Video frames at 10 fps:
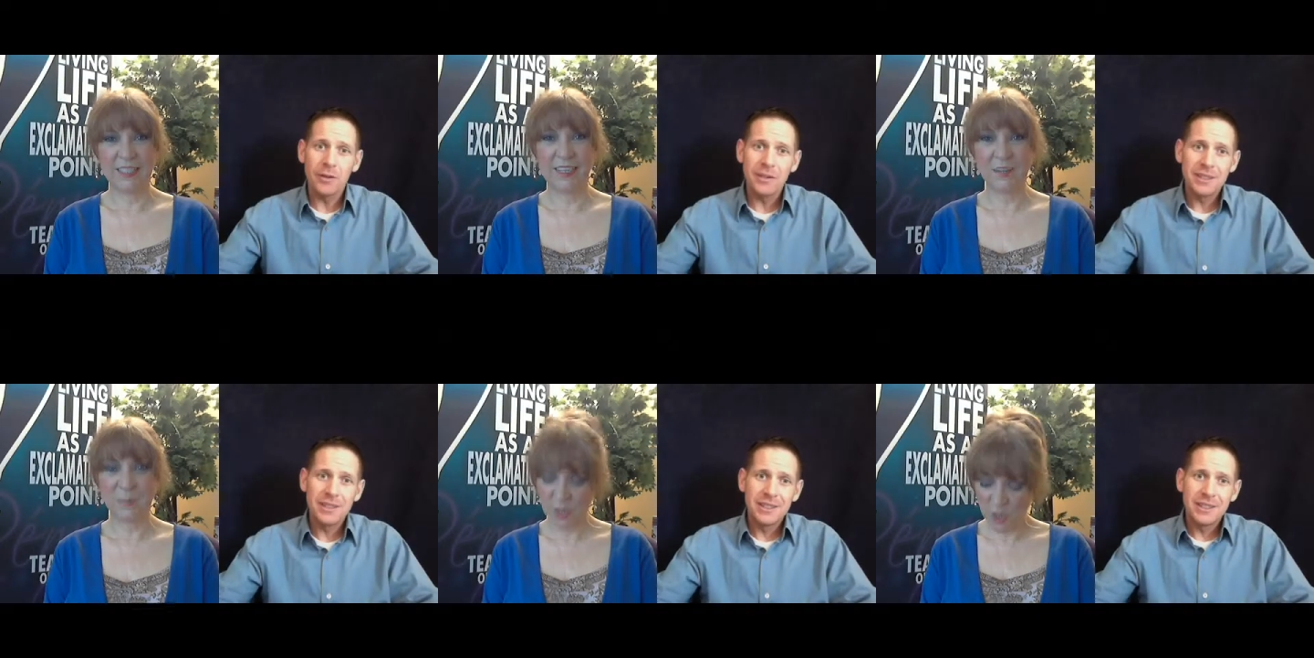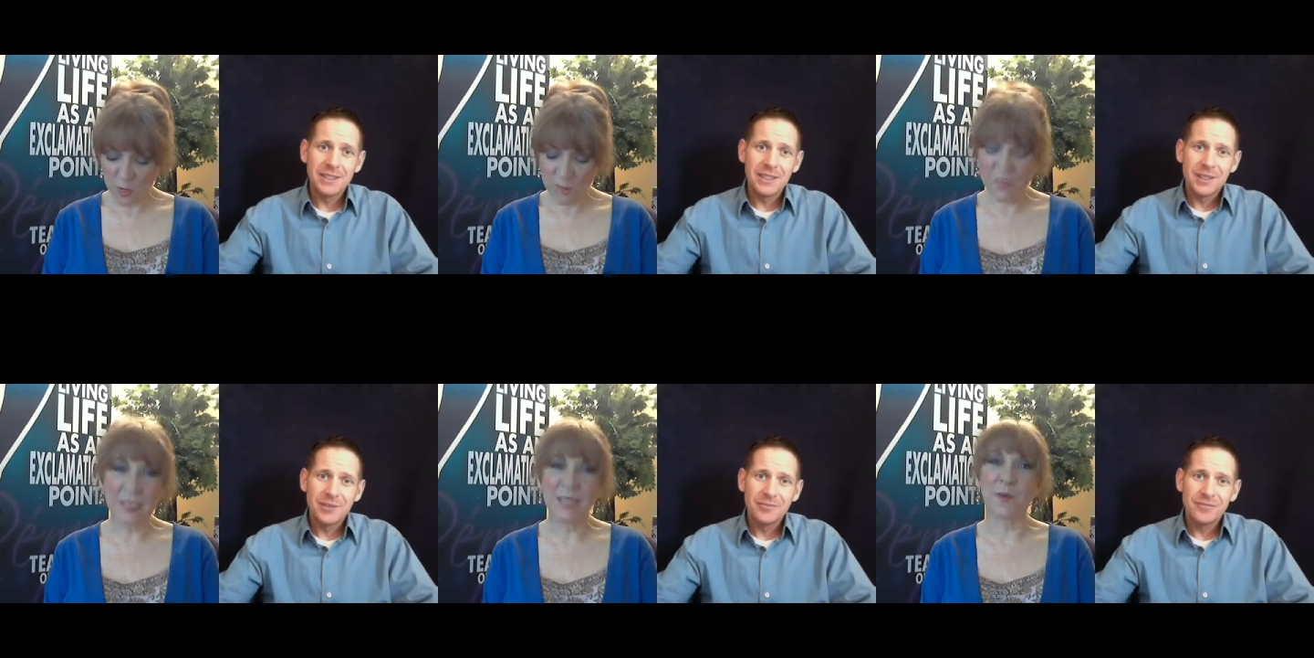Speaker 1: Yeah, but you know what I'm
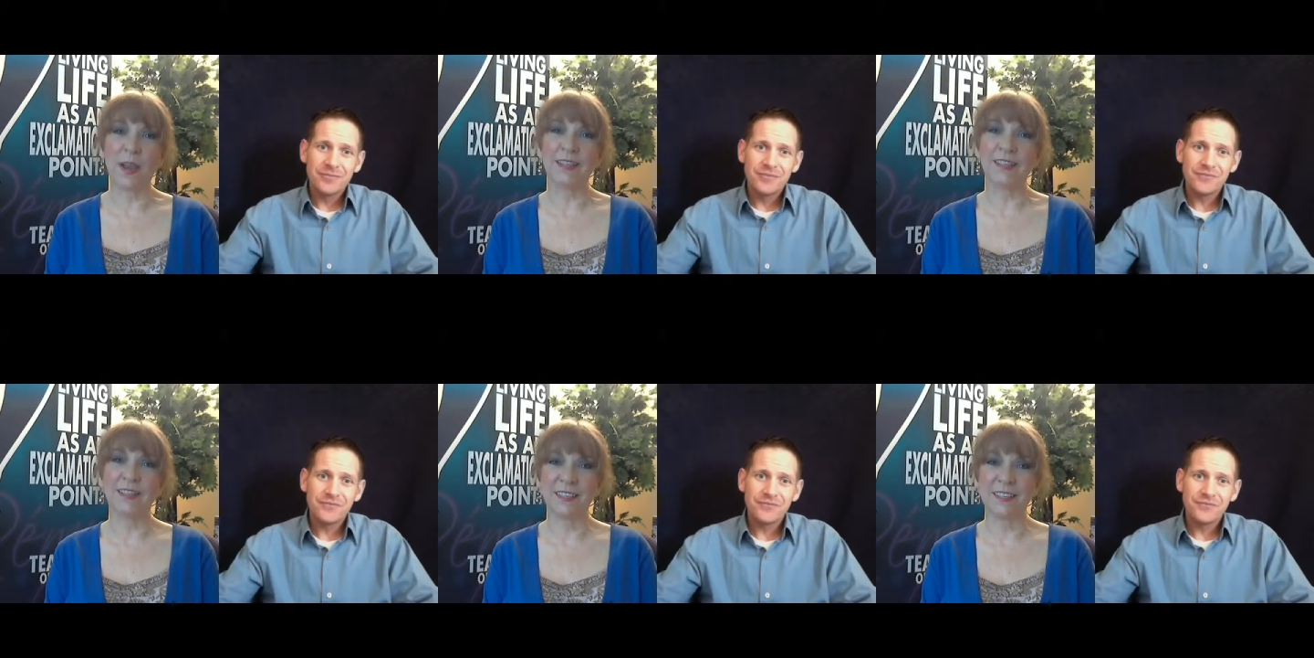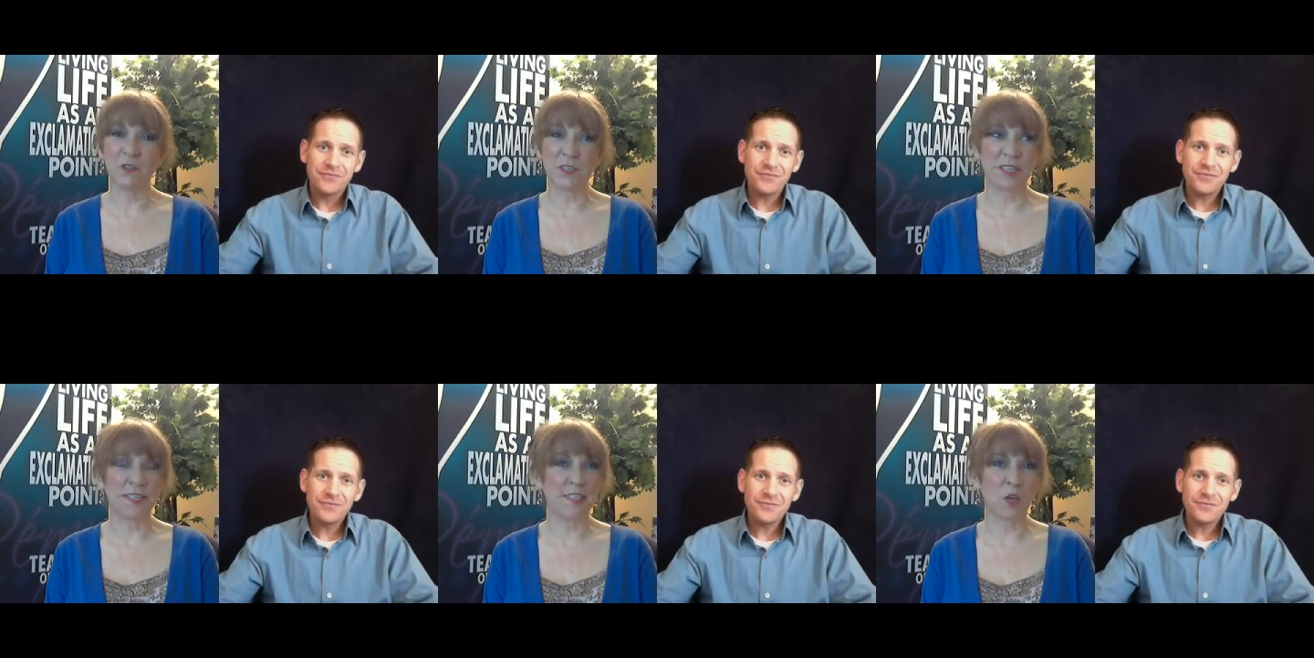thinking, Brandon? This is
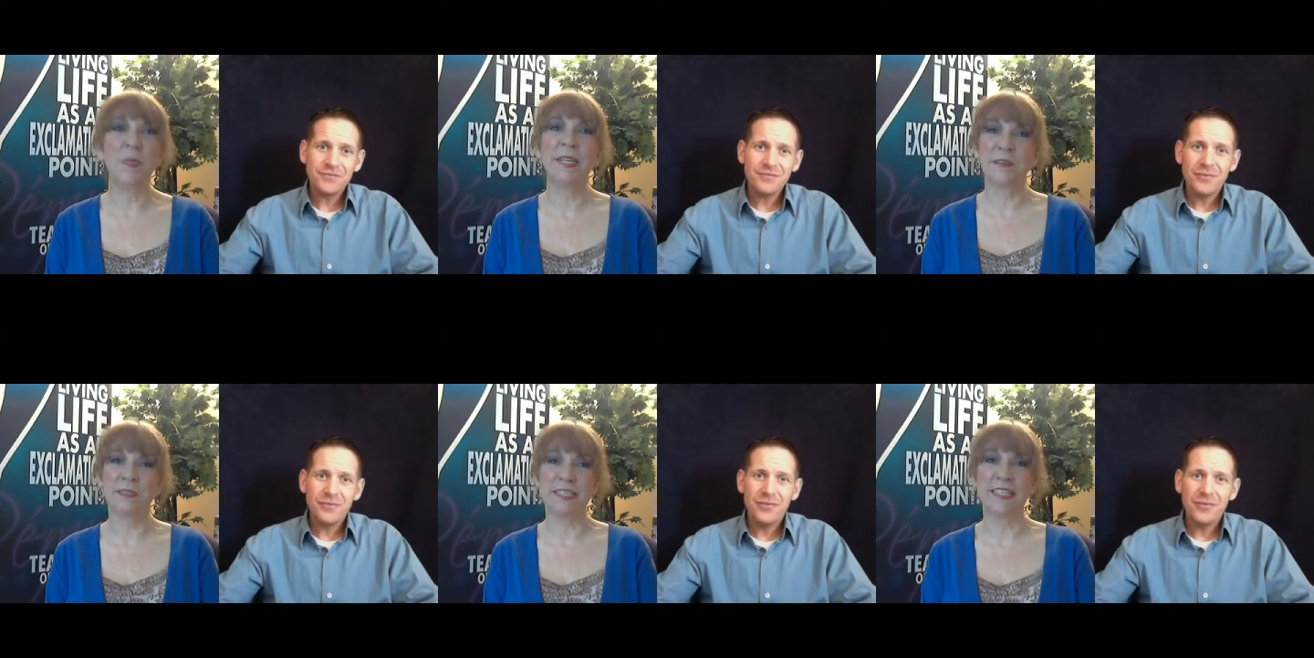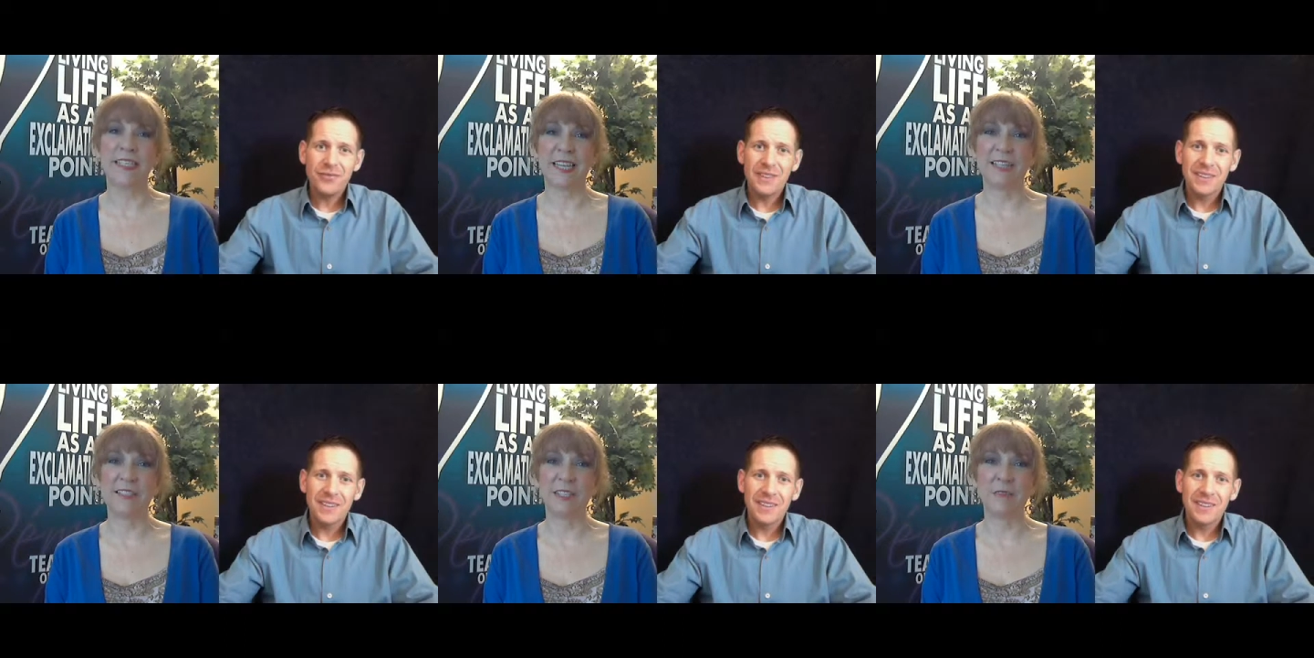interesting. So many of us these
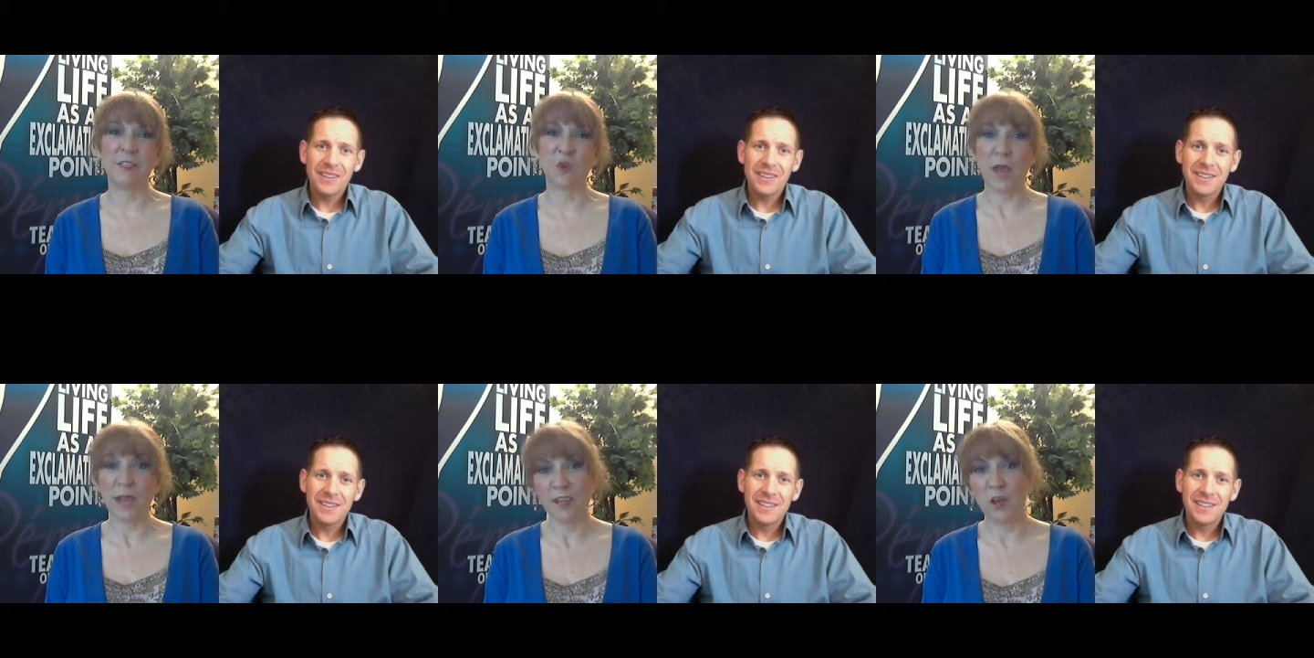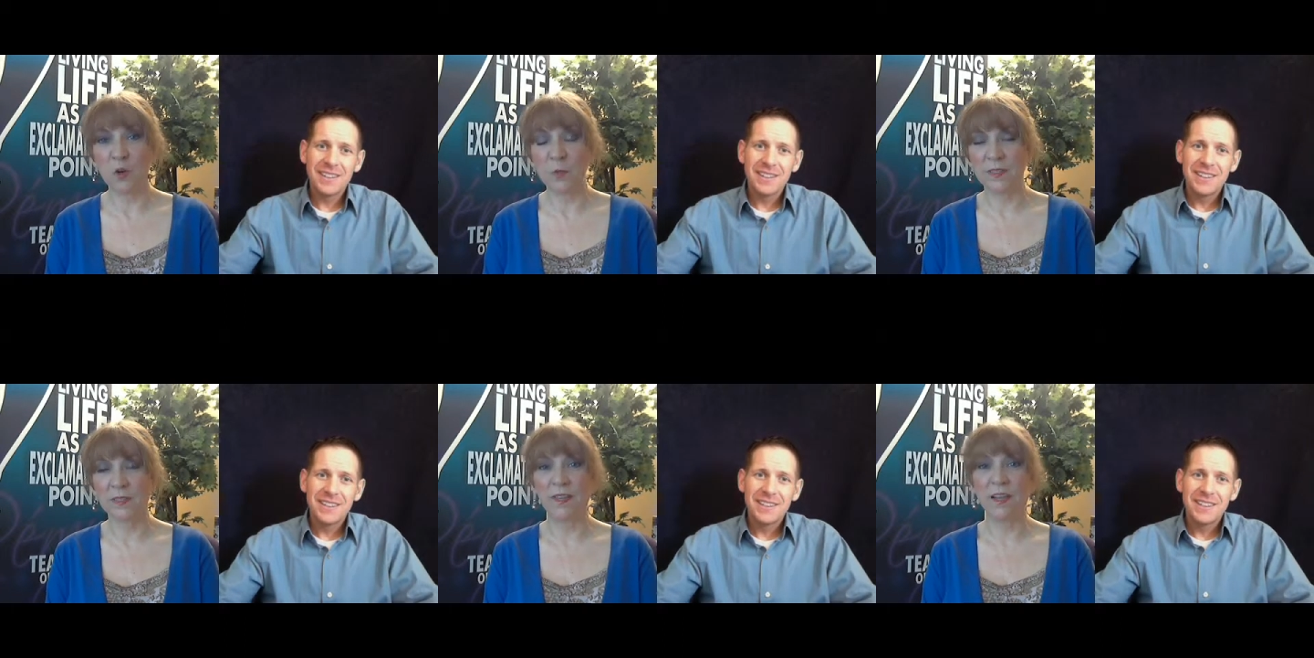days live in tract
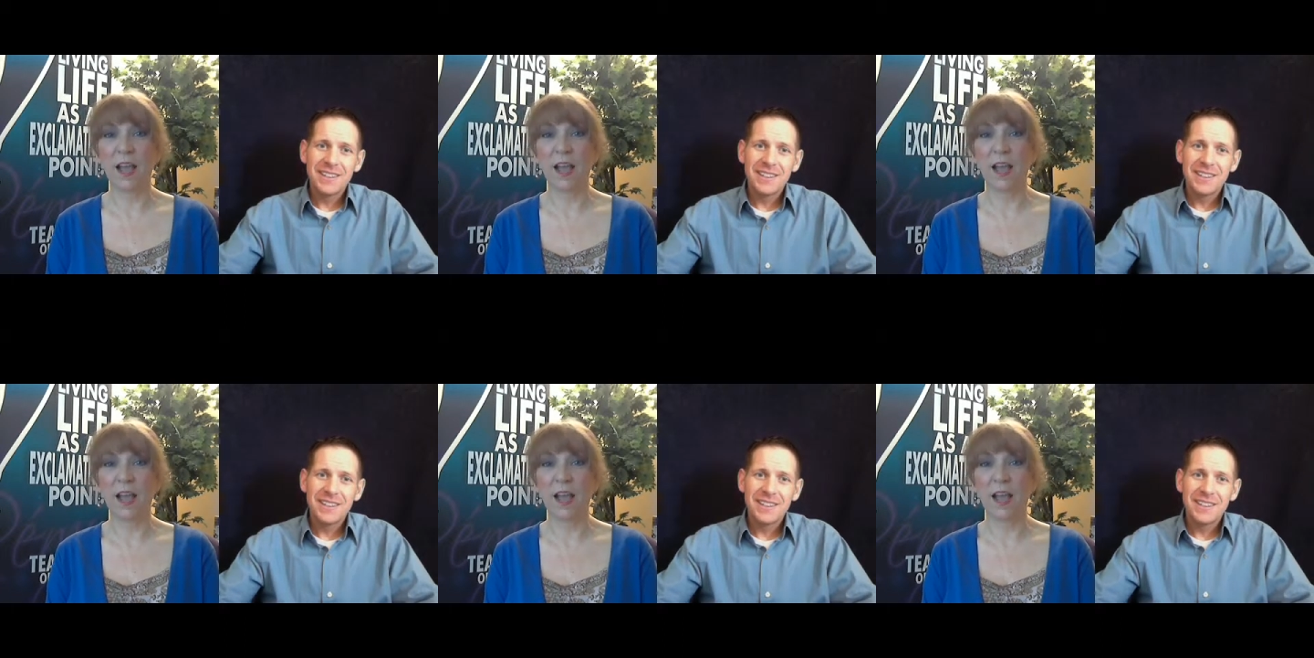homes.